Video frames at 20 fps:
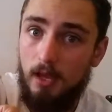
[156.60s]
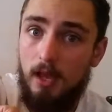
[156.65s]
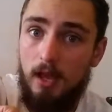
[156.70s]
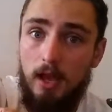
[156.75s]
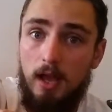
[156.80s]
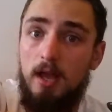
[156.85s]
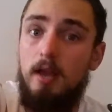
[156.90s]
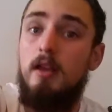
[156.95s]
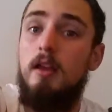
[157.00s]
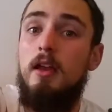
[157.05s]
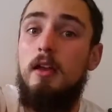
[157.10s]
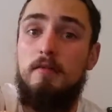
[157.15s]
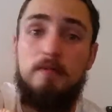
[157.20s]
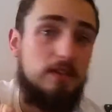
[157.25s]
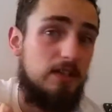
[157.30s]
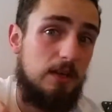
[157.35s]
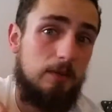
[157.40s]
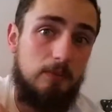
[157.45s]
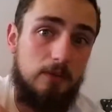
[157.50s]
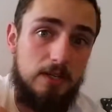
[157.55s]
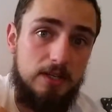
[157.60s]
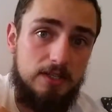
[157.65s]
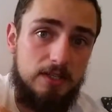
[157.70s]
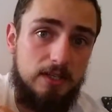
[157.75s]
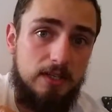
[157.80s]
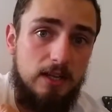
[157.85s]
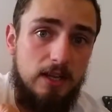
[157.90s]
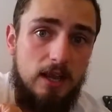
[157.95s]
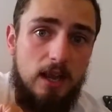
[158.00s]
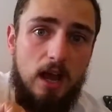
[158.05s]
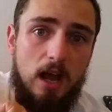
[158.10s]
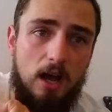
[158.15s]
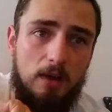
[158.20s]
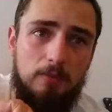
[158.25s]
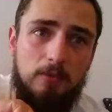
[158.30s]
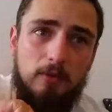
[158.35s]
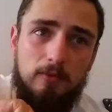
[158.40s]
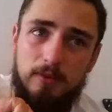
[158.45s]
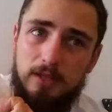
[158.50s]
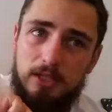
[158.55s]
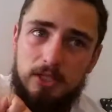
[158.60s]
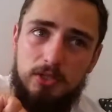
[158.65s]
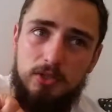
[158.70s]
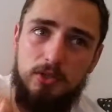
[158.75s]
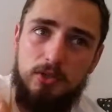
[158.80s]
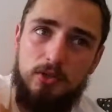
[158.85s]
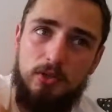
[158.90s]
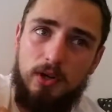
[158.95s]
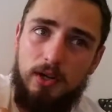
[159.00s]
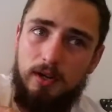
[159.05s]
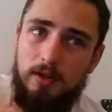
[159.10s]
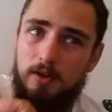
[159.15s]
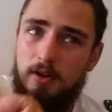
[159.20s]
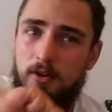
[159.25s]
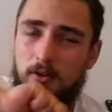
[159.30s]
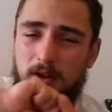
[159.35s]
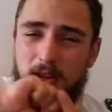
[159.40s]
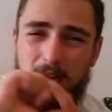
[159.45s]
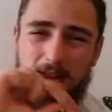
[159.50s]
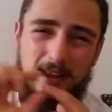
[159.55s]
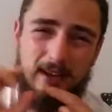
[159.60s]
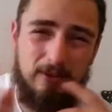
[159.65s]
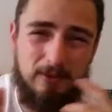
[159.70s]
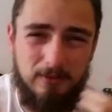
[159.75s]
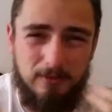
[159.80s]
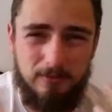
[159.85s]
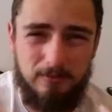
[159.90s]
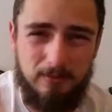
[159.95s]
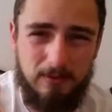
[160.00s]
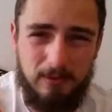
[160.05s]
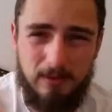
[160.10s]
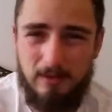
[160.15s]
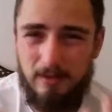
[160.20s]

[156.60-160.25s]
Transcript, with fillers: uh, for some reason. I'm not really sure, and I don't know how to